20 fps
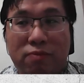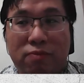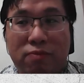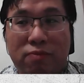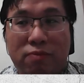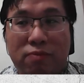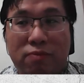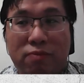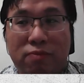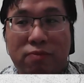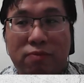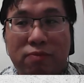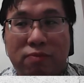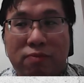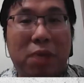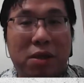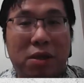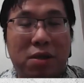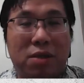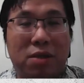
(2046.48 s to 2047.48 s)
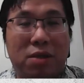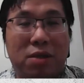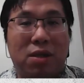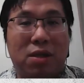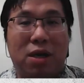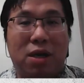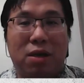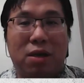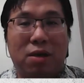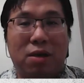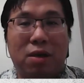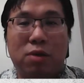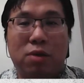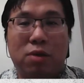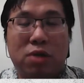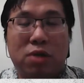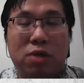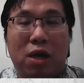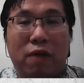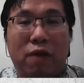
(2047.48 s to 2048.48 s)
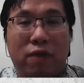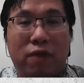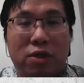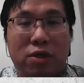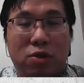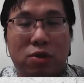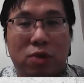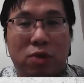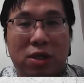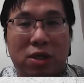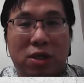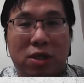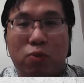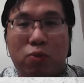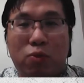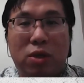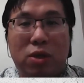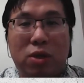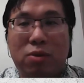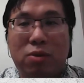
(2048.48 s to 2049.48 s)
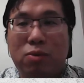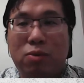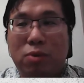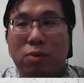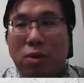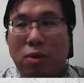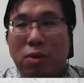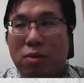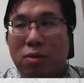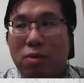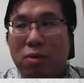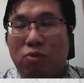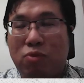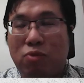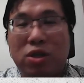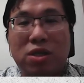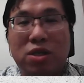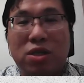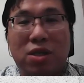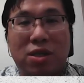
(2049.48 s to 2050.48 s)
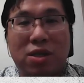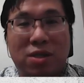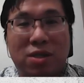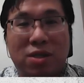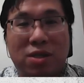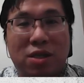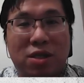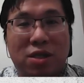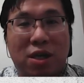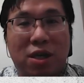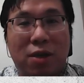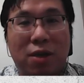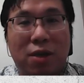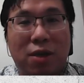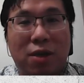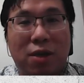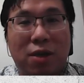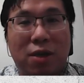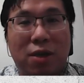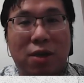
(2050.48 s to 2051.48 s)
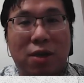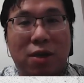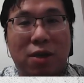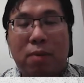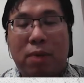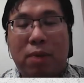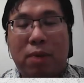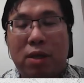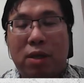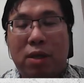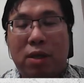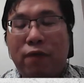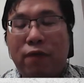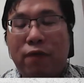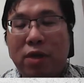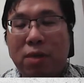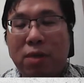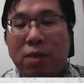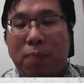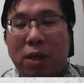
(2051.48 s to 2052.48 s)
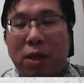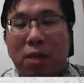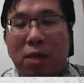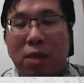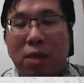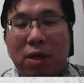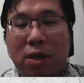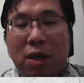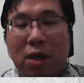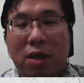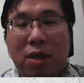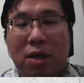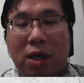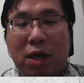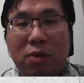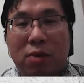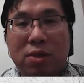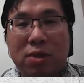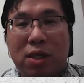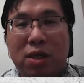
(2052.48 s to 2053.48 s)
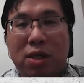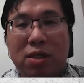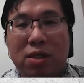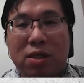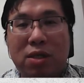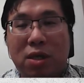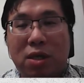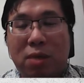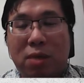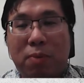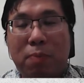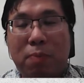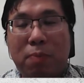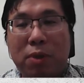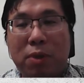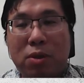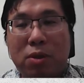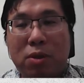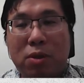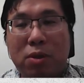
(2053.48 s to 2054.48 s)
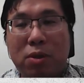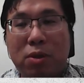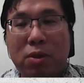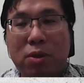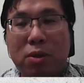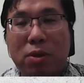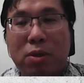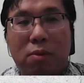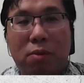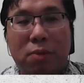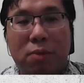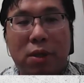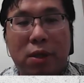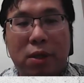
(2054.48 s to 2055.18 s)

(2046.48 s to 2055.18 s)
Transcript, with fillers: financing methods like social health insurance. We do not reach that stage yet. But after the pandemic, like you say, is people talk about